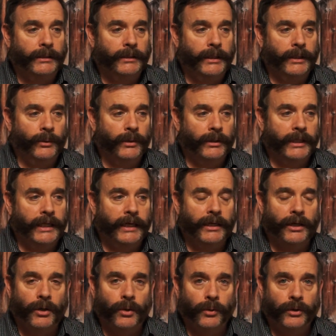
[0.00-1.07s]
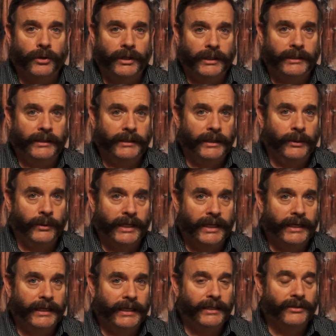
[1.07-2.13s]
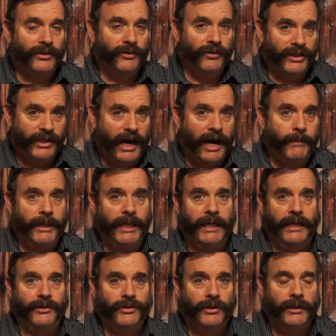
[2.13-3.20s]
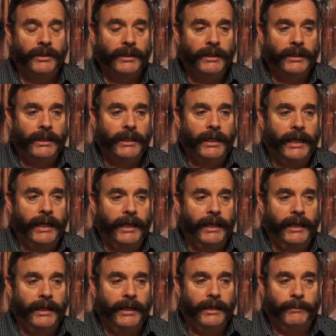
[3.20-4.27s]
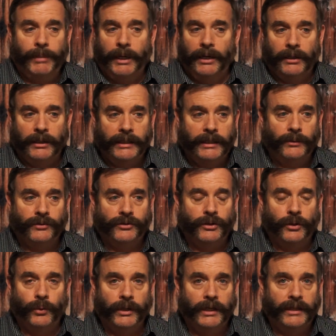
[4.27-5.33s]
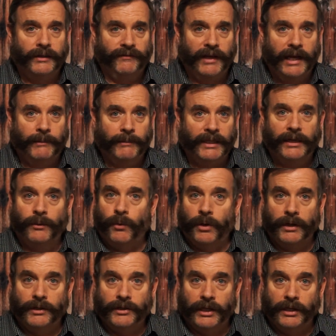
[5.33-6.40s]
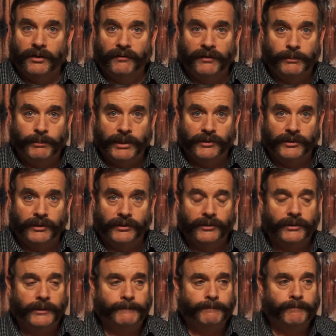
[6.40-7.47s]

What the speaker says: They were getting older and they were getting into retirement age. And apparently there was no one in the family that wanted to take over the business.